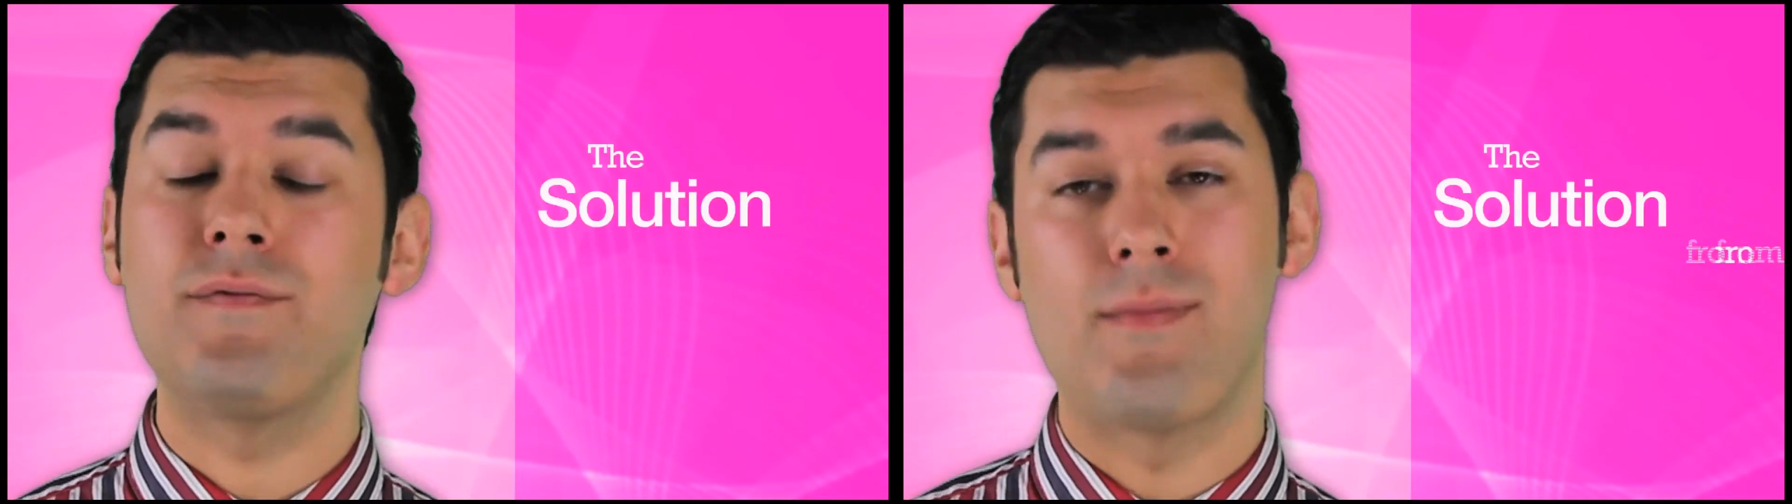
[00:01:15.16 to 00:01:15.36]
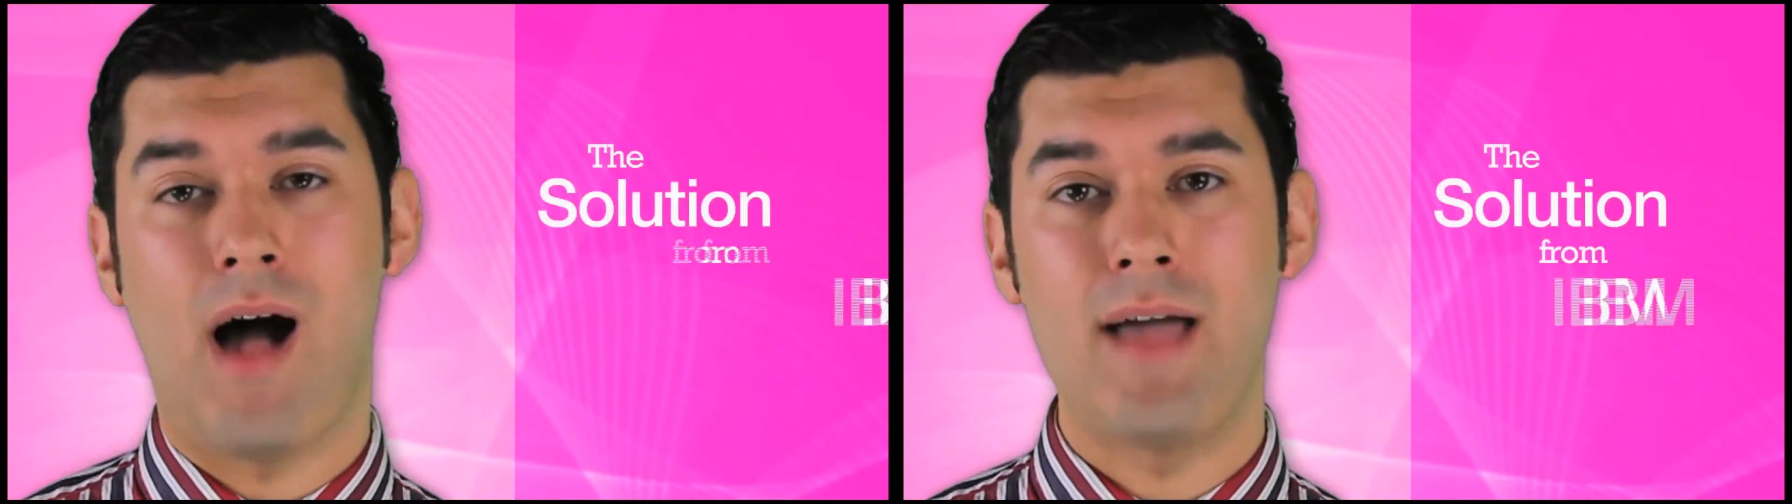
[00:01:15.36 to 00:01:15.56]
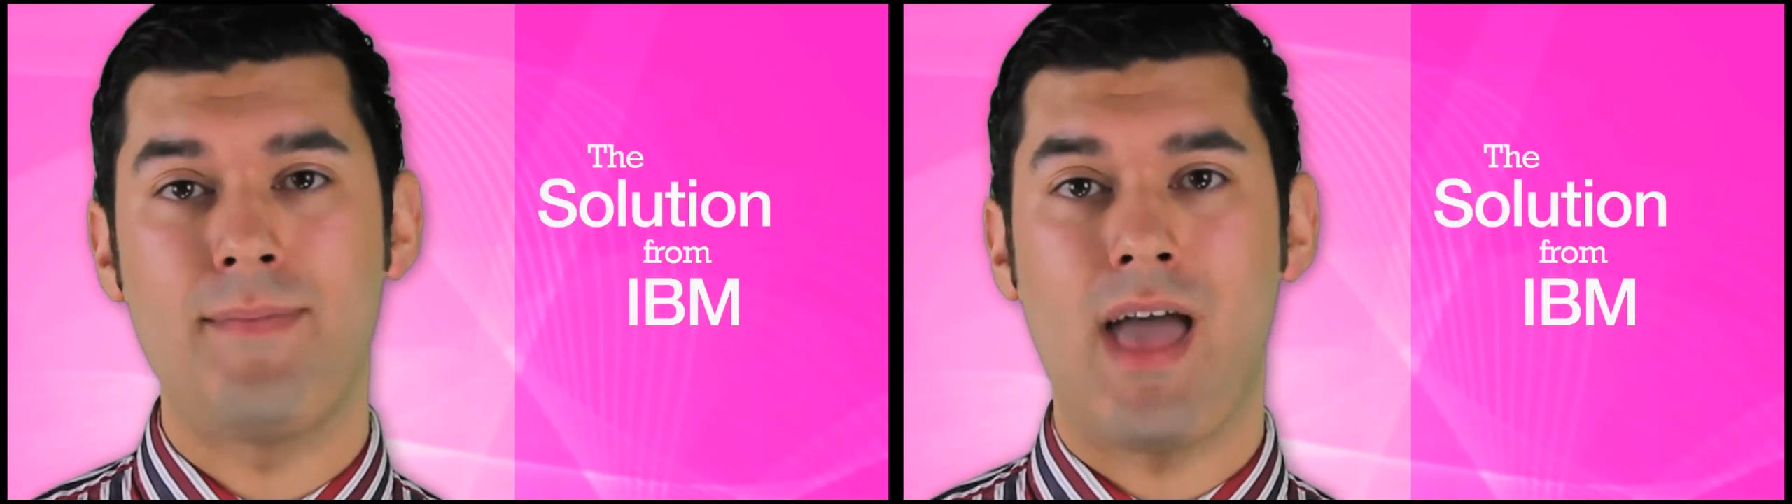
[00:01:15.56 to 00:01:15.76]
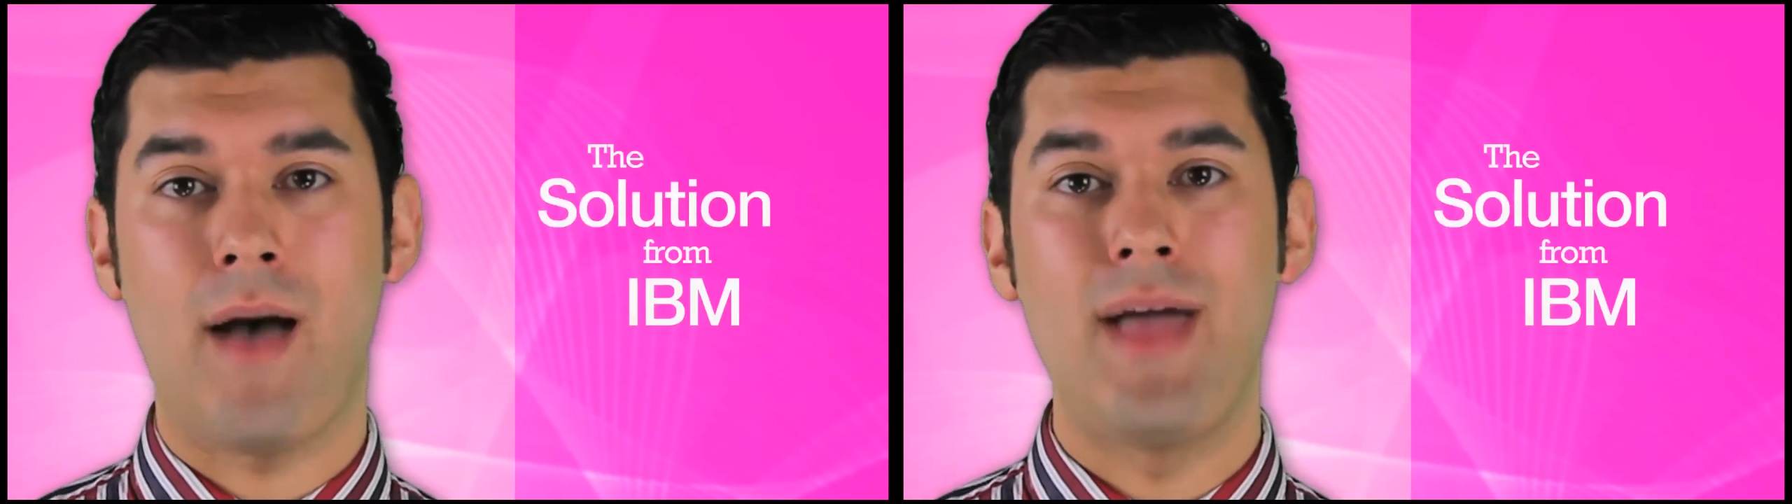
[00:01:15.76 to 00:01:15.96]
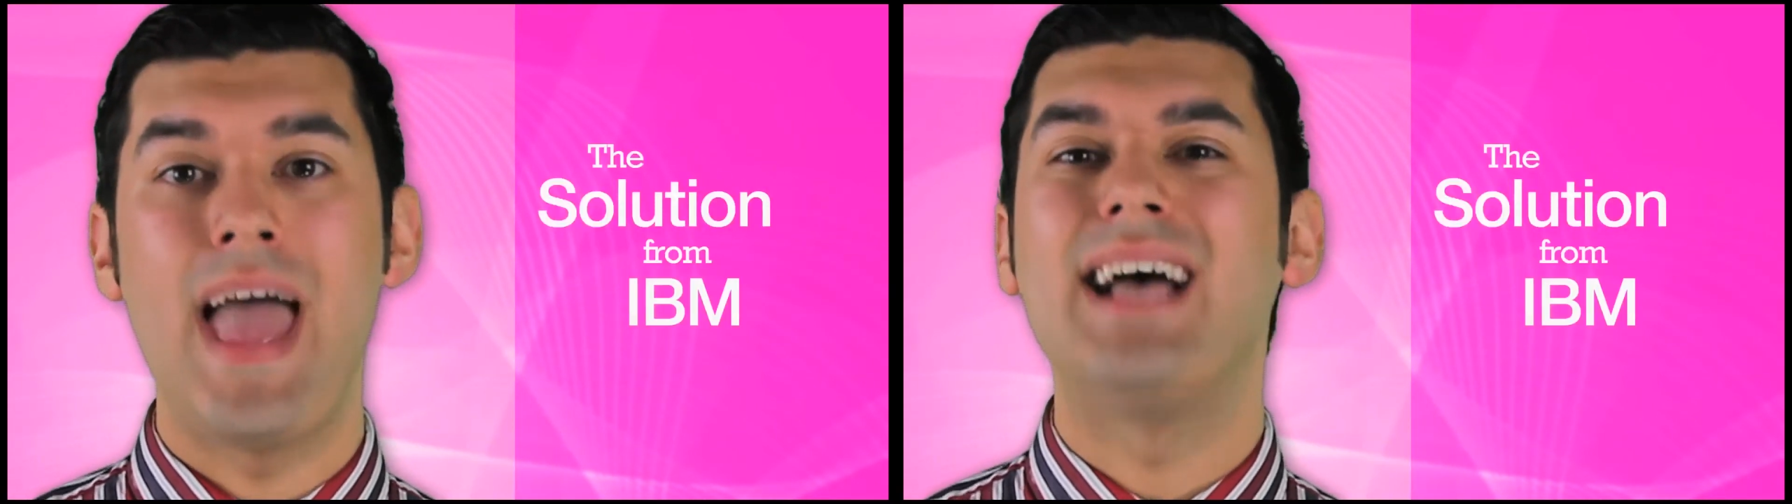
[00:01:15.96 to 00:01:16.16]
from
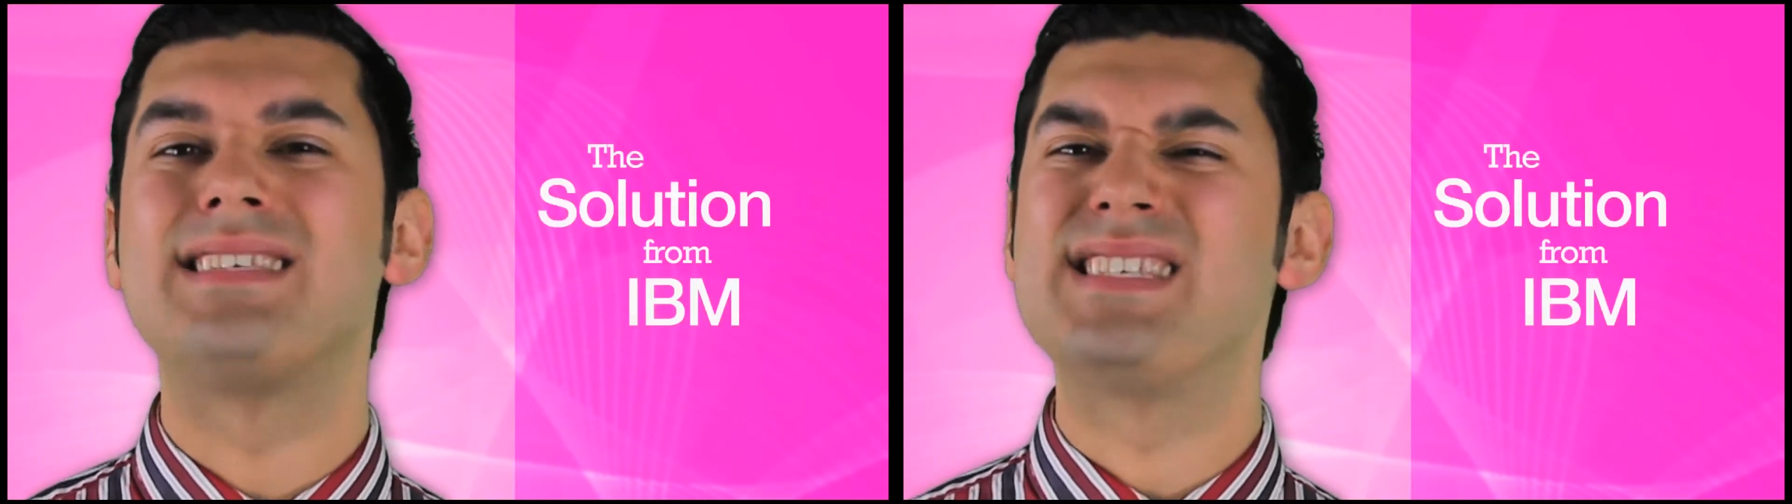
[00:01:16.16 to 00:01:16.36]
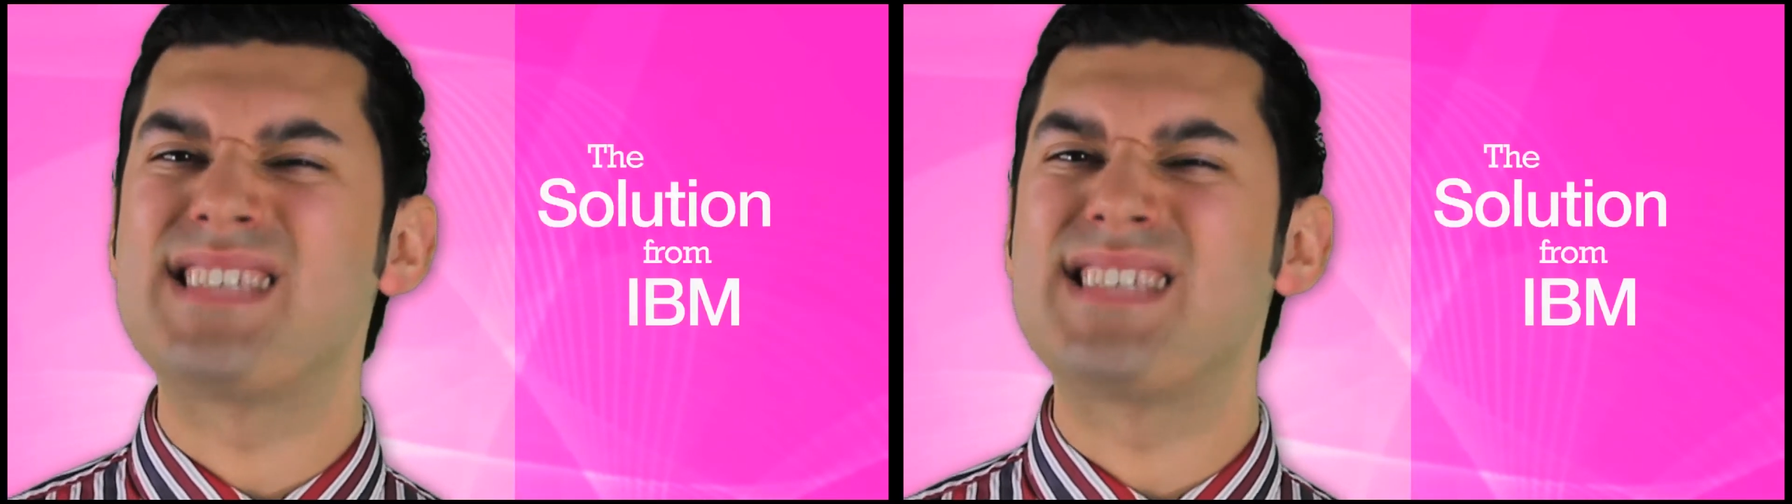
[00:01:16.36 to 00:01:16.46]
IBM is a